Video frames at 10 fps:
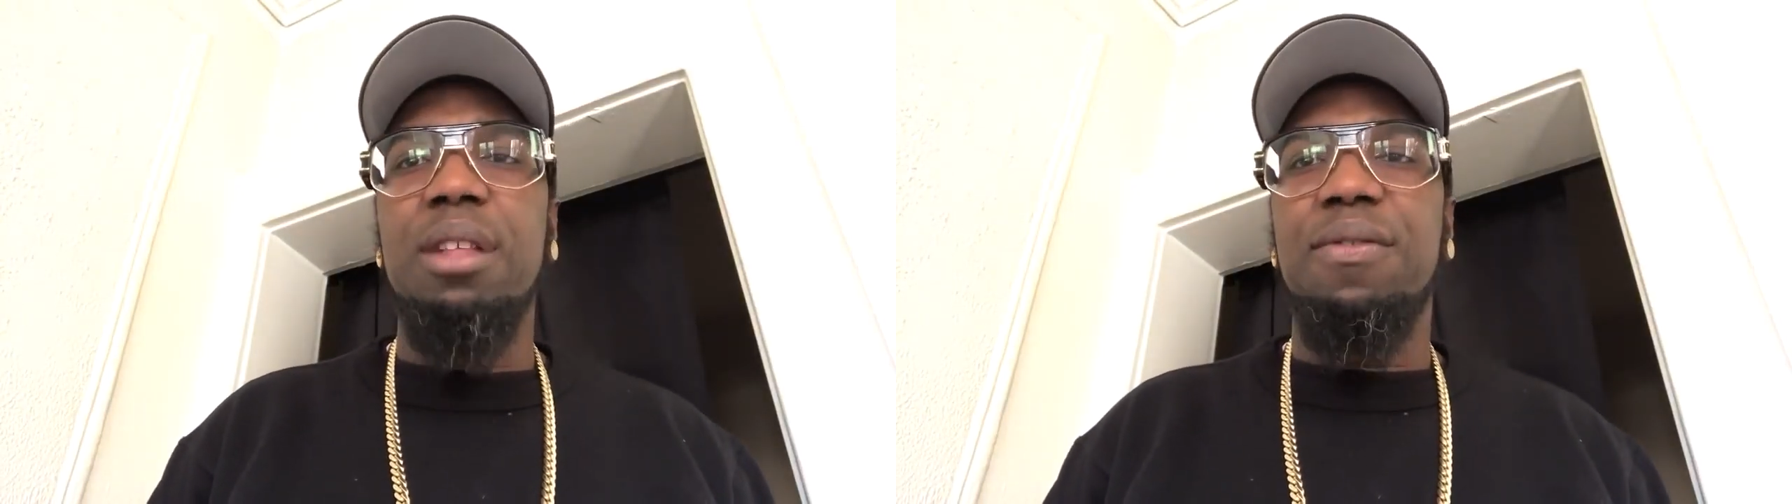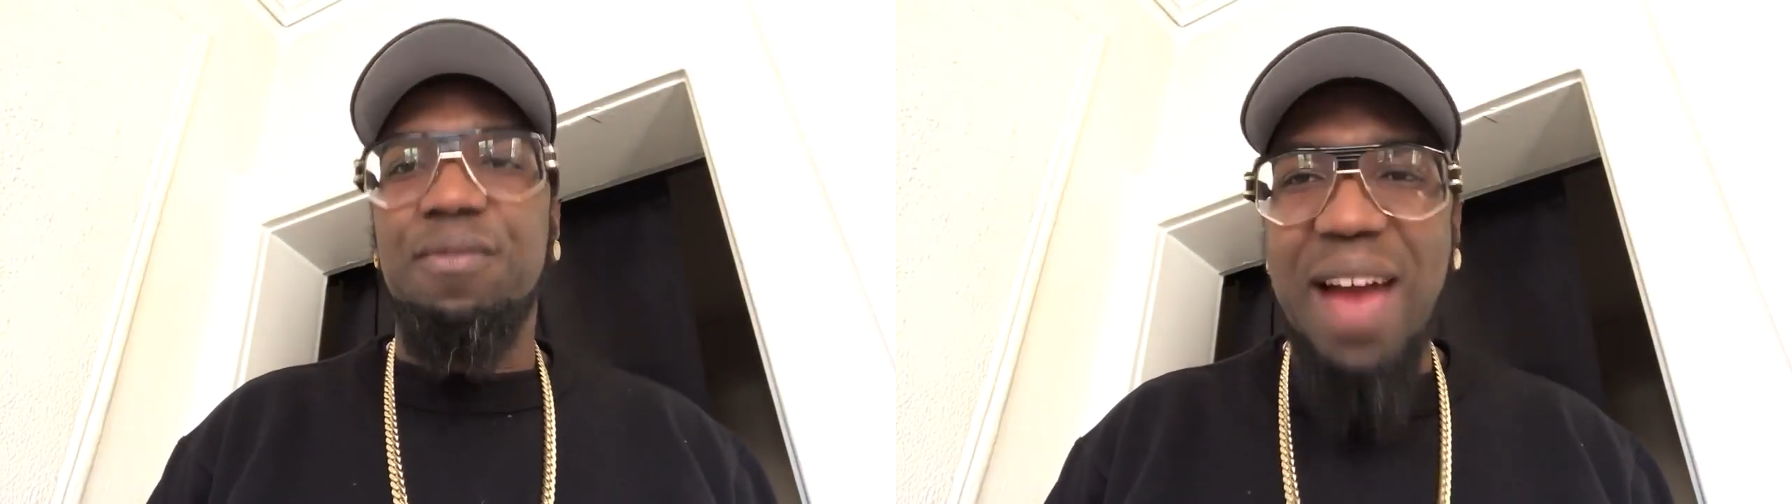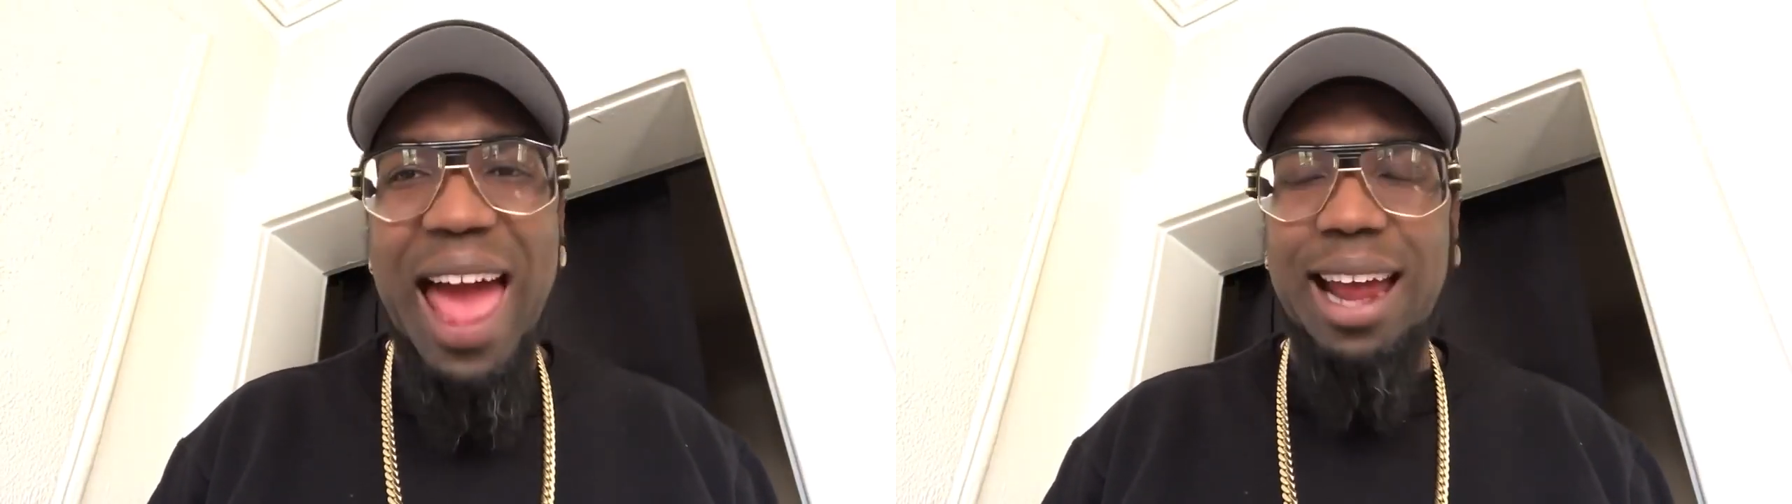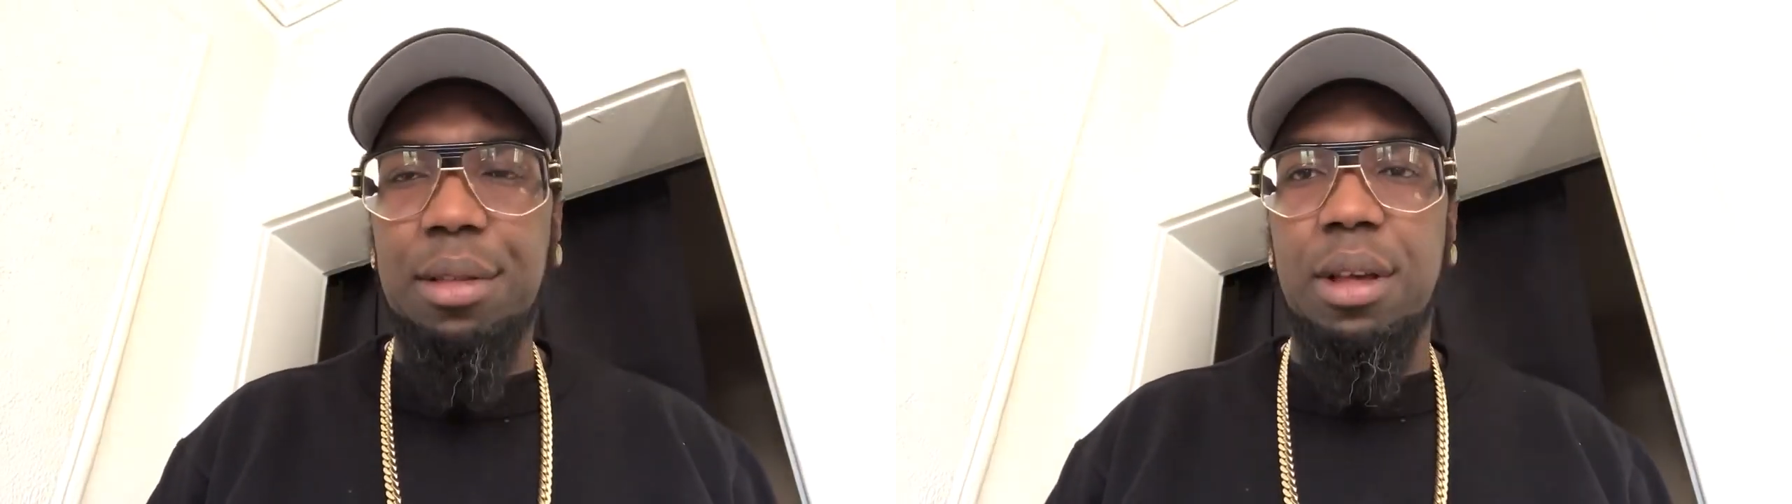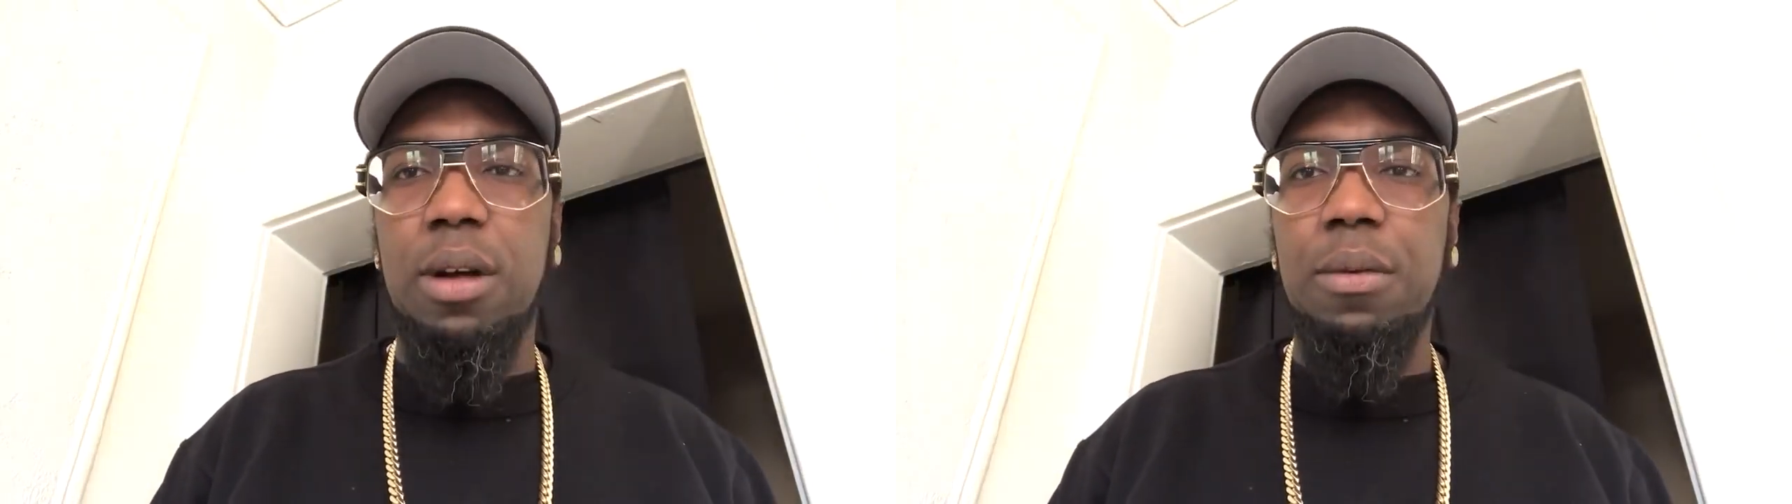is
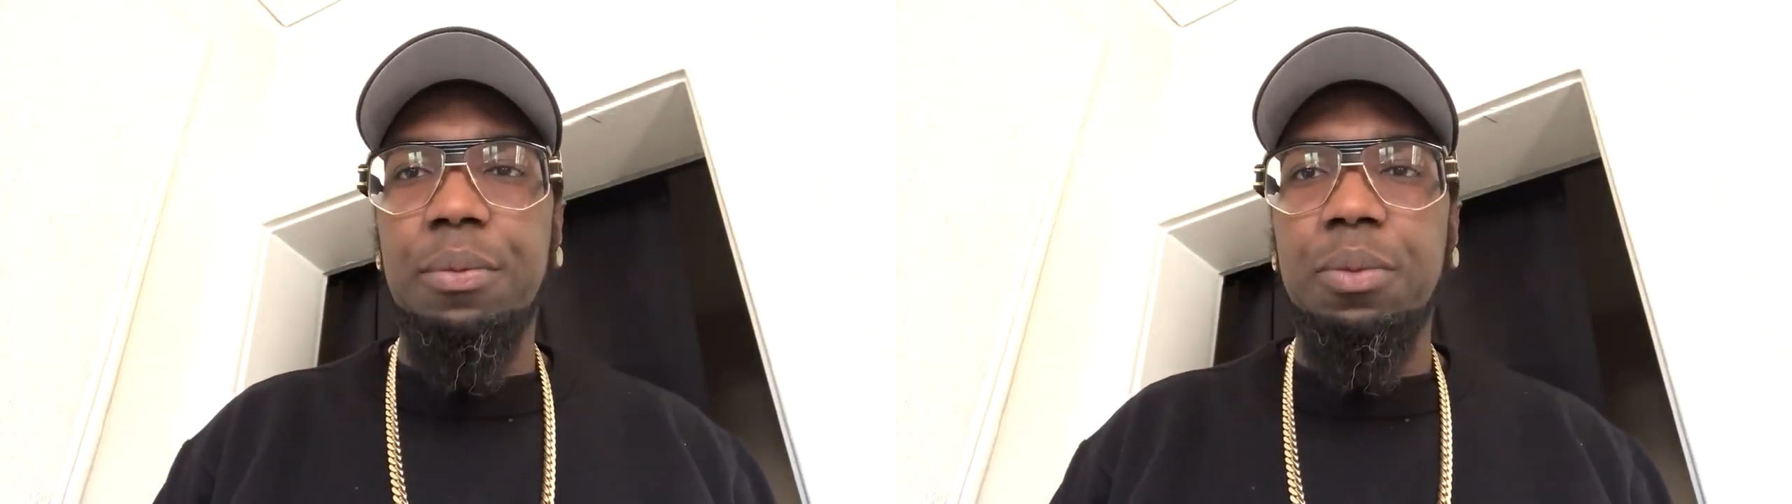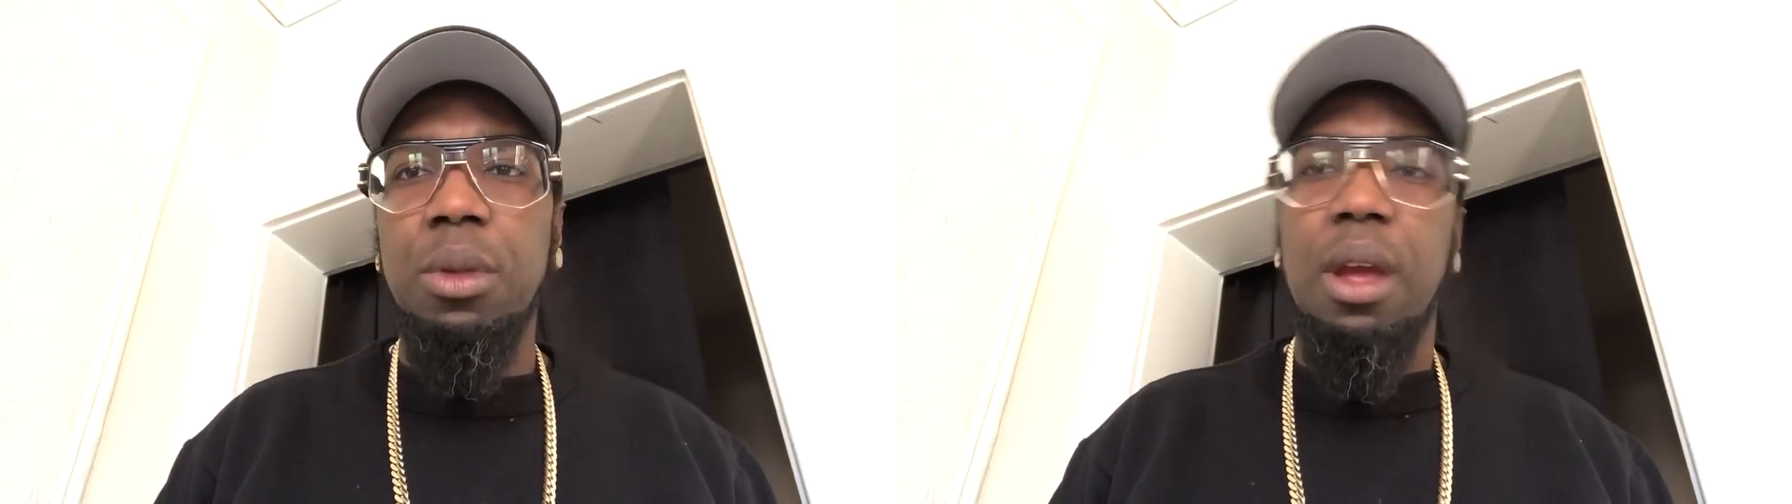facts, yo.